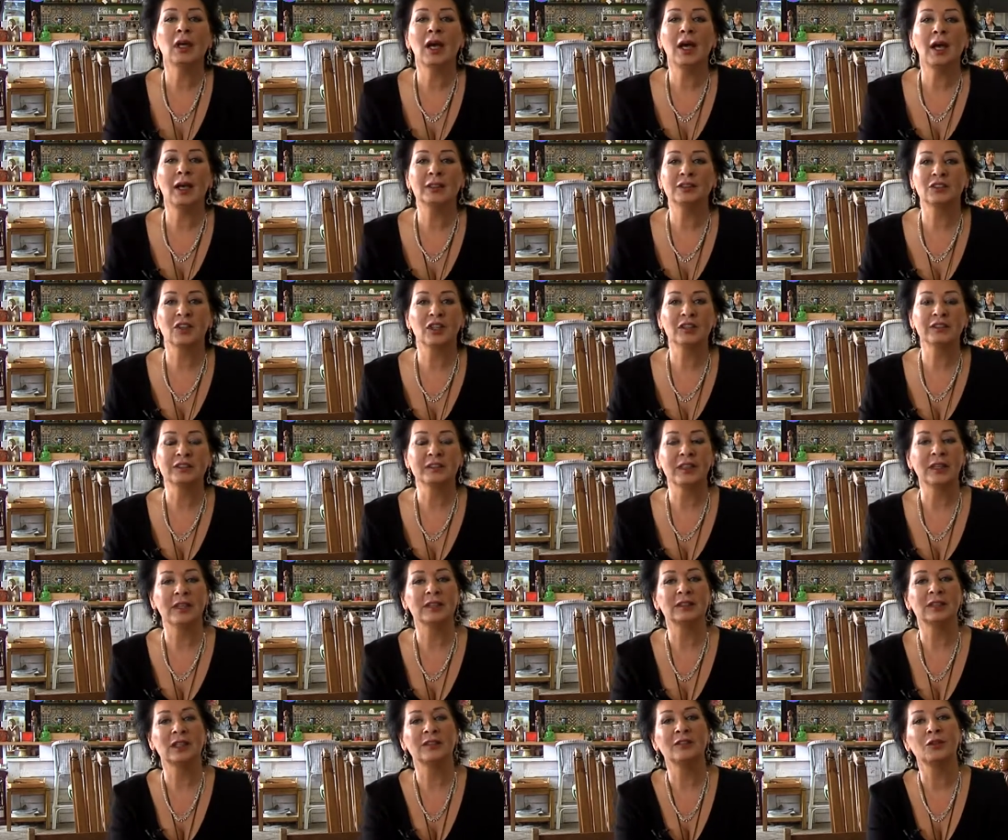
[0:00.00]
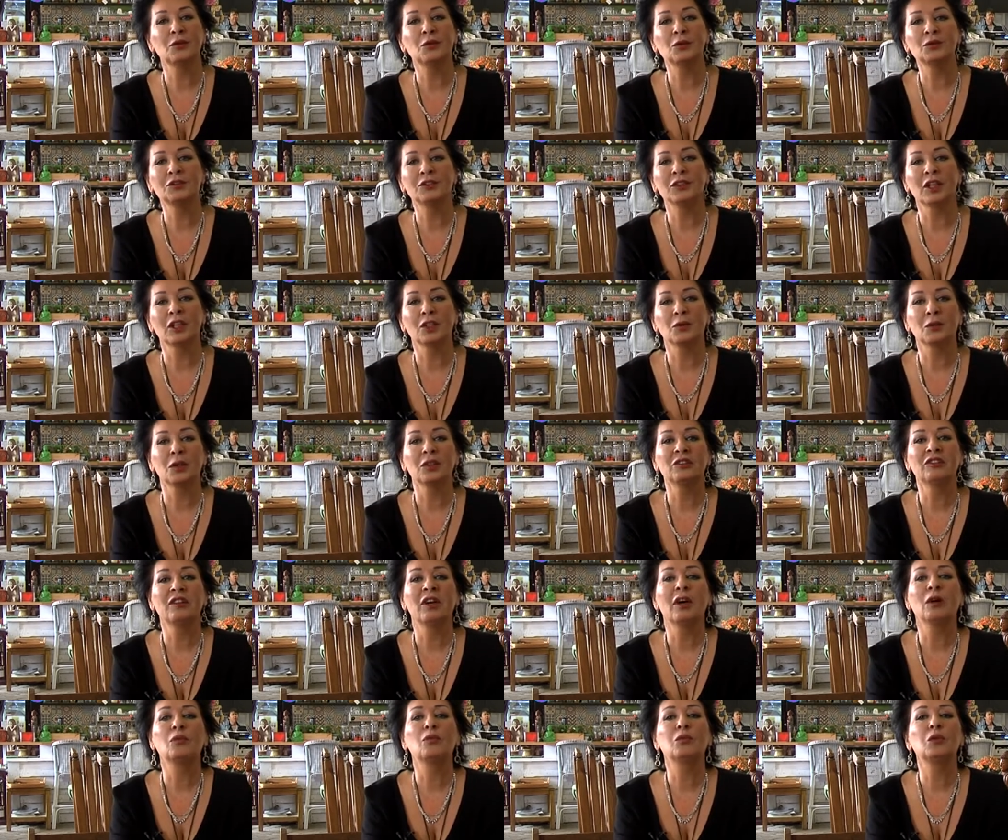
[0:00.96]
As I said, if it was the other way
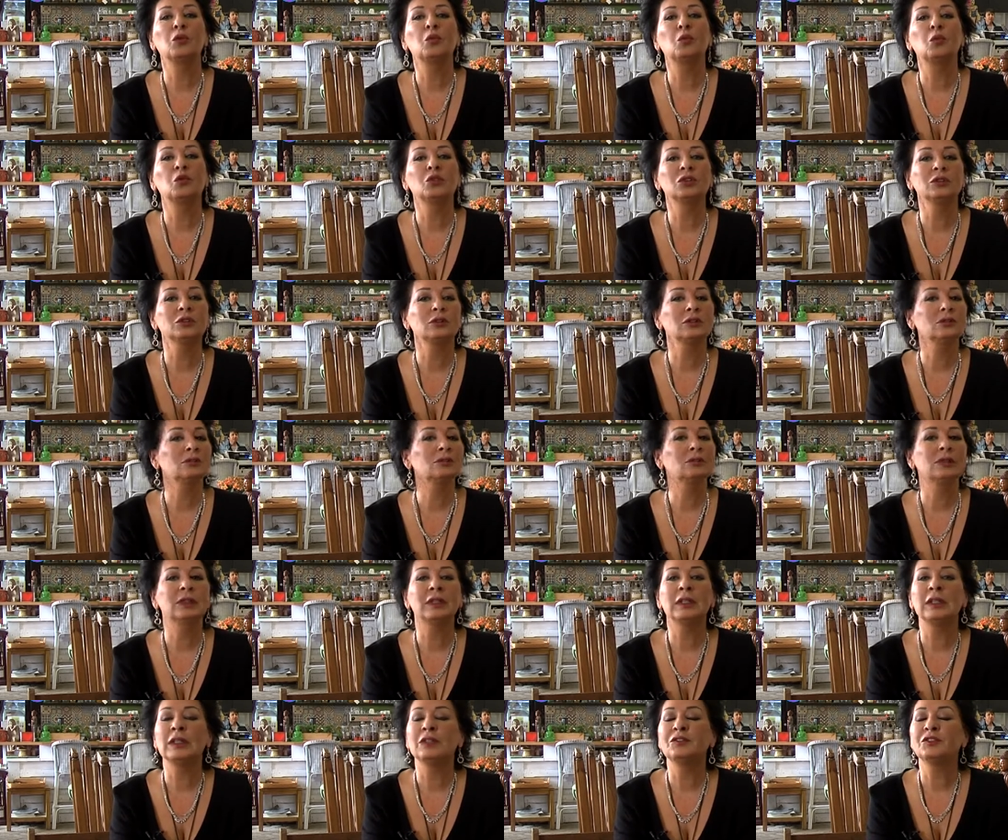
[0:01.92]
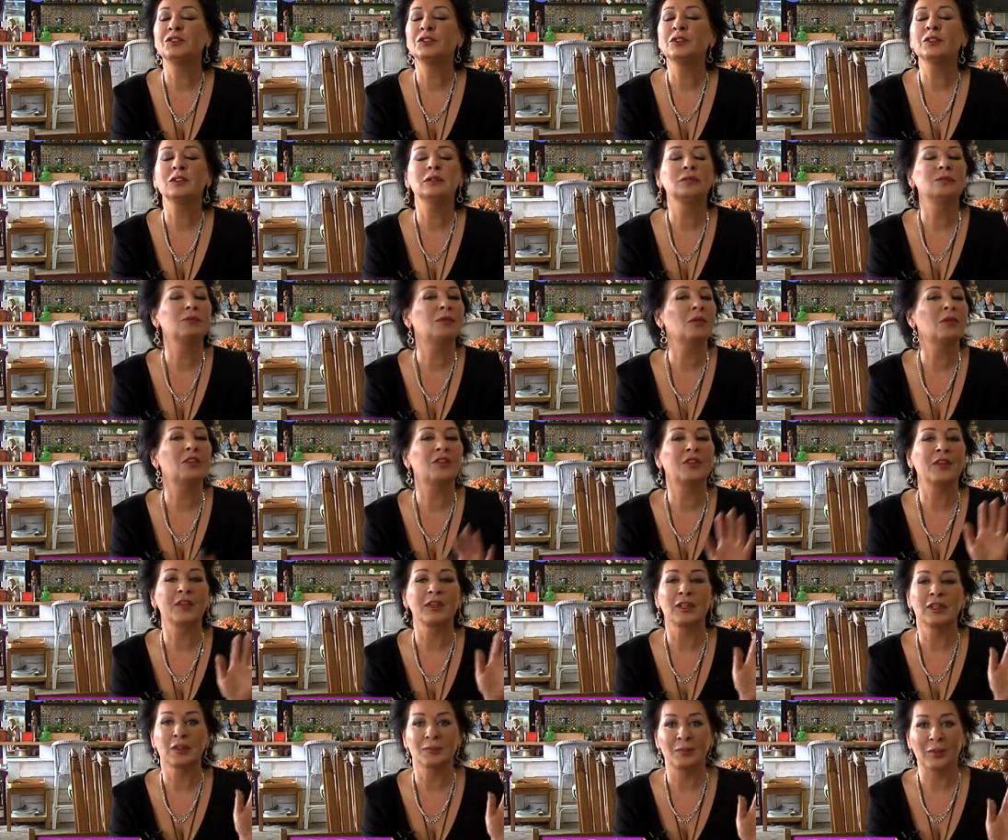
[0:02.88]
around, we wouldn't even
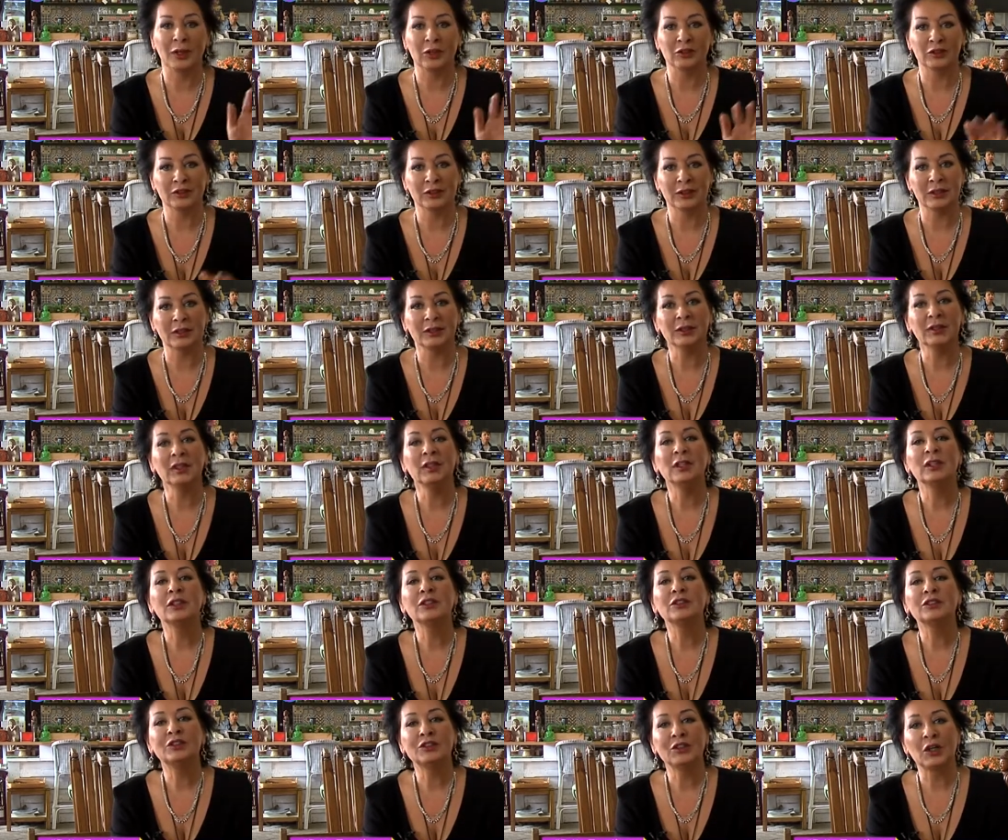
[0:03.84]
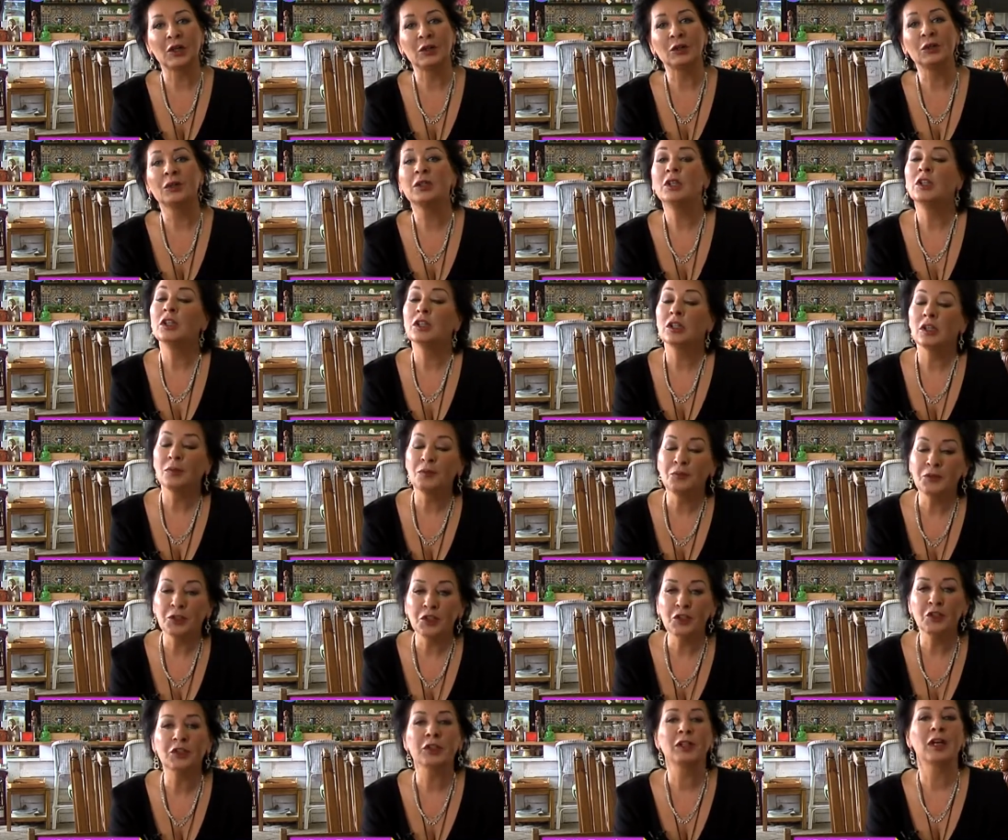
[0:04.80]
think about it. So,
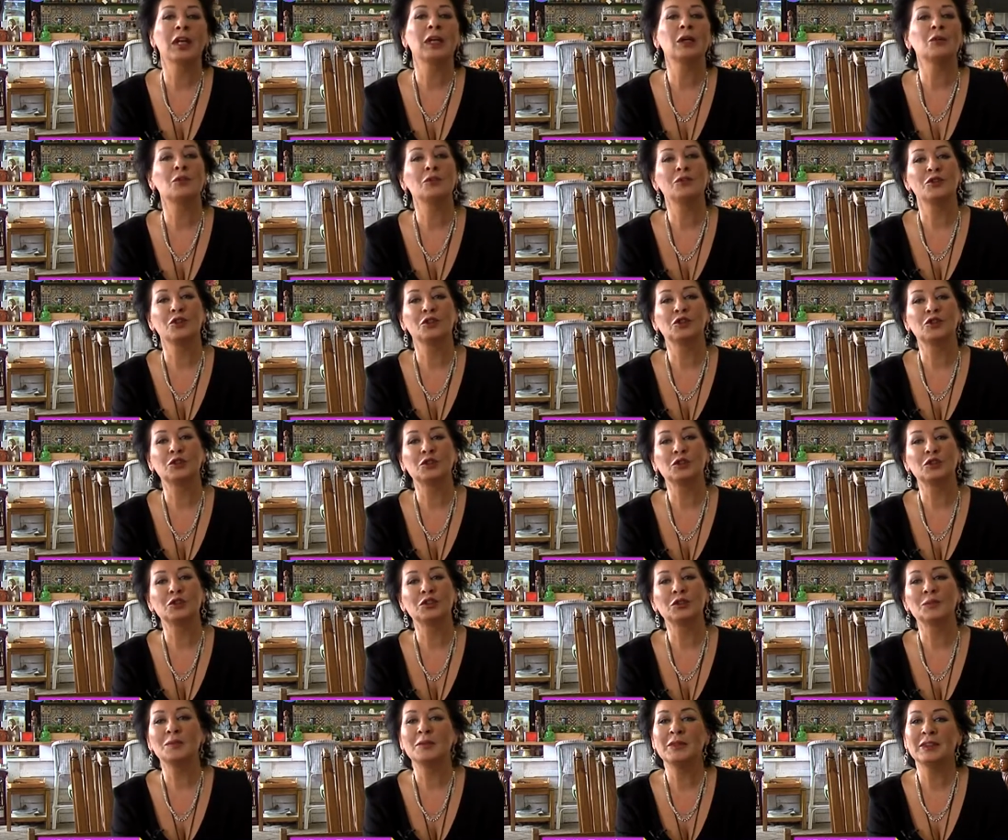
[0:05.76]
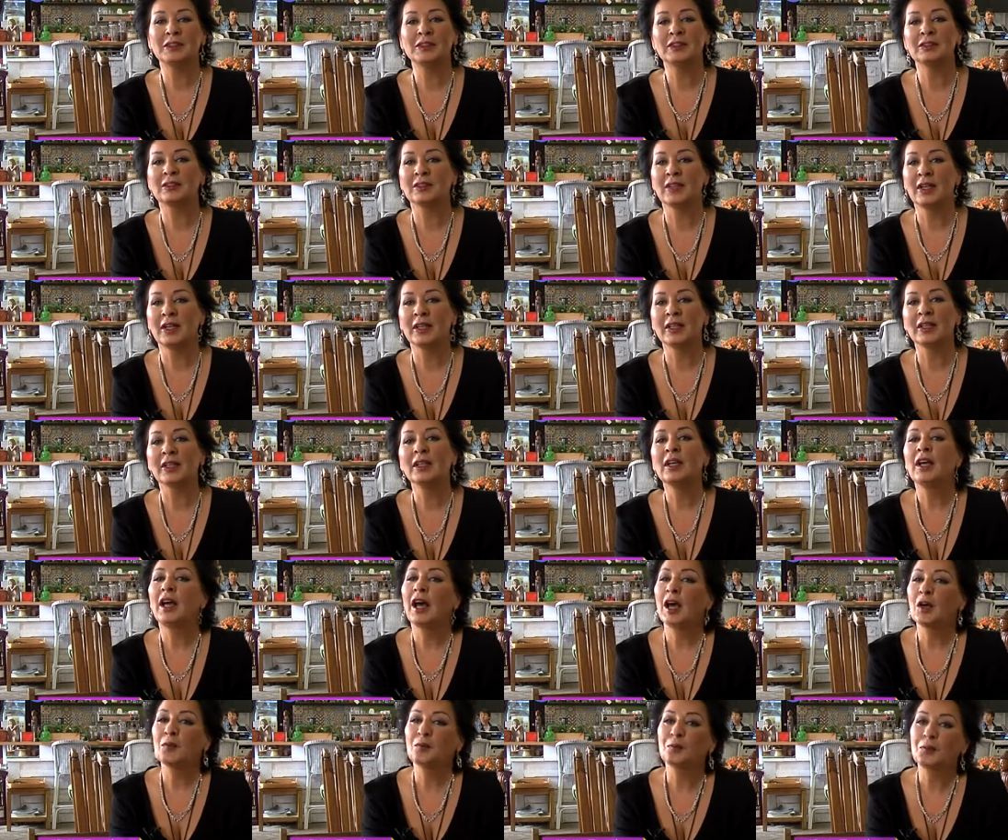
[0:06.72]
communicate with your daughter, Mrs. A,
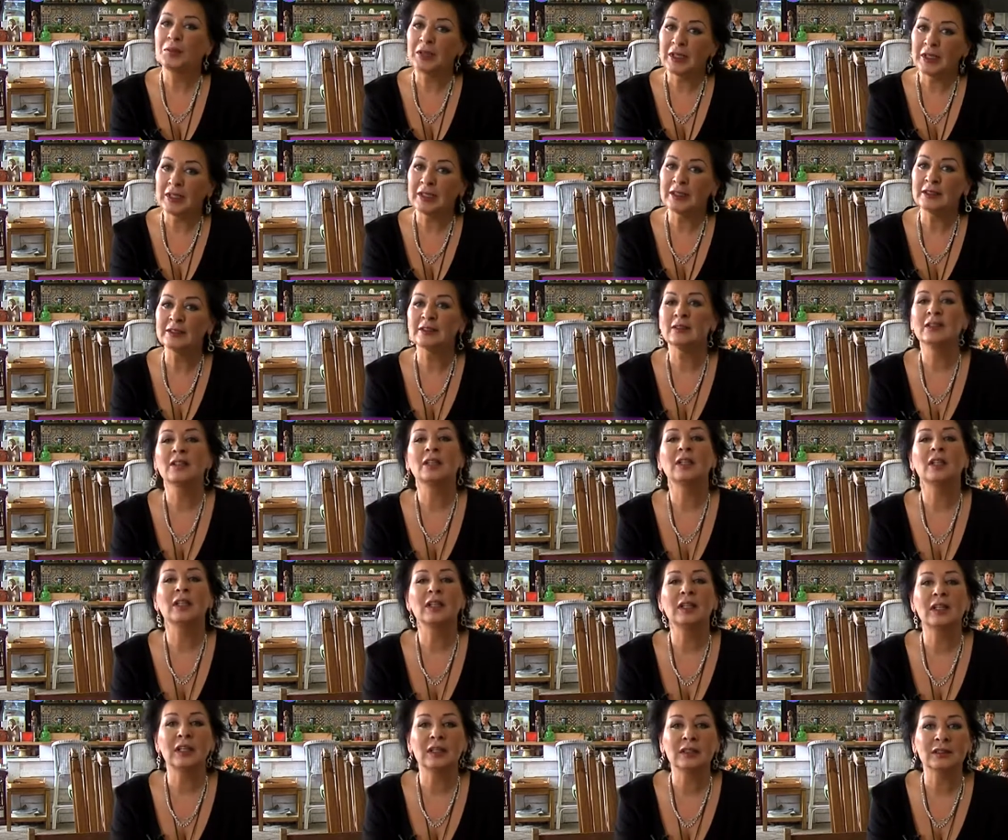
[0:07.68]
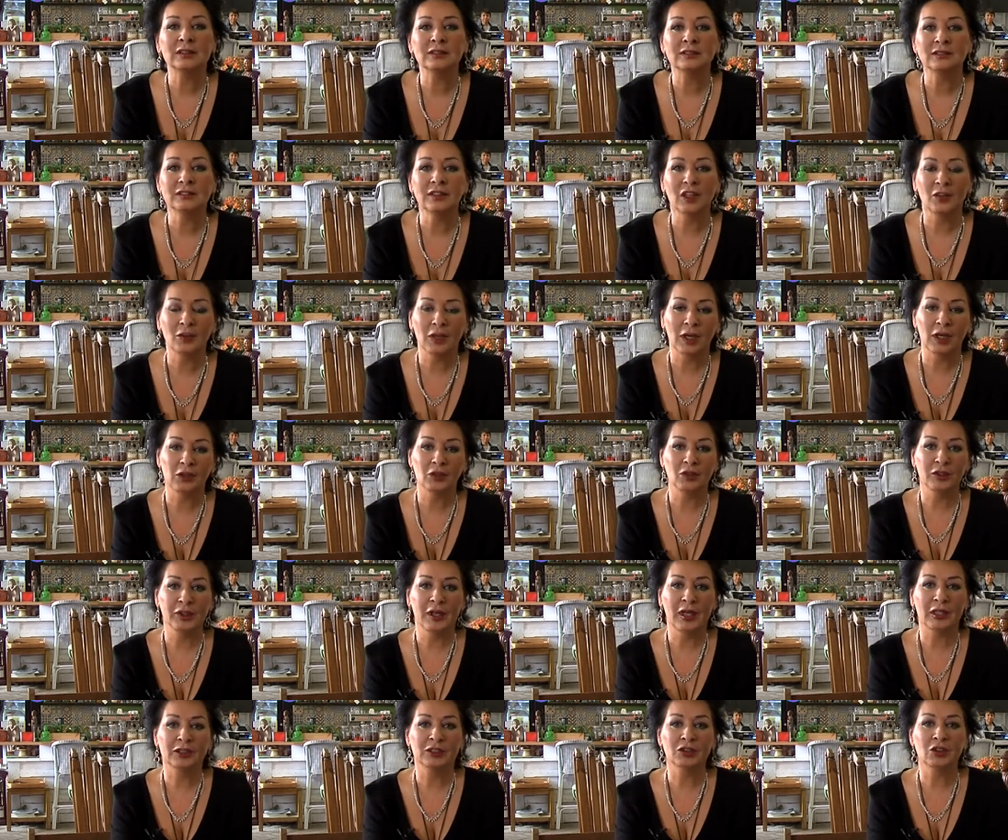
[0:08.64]
and please let us know how you
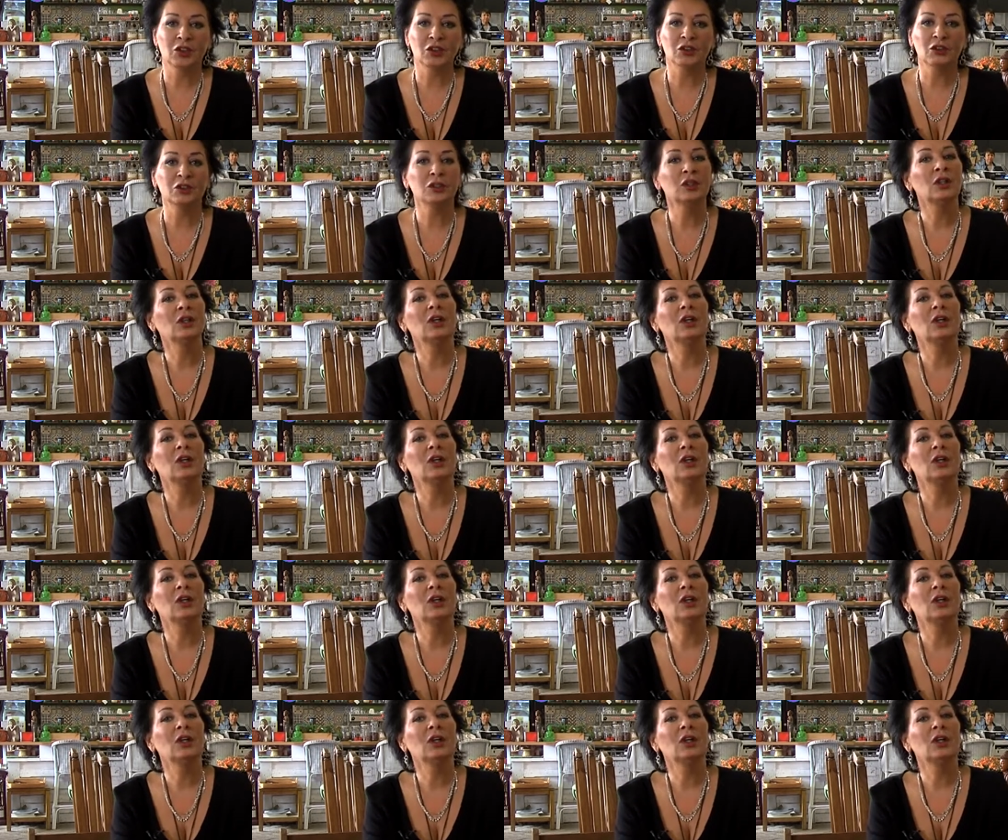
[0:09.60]
get on.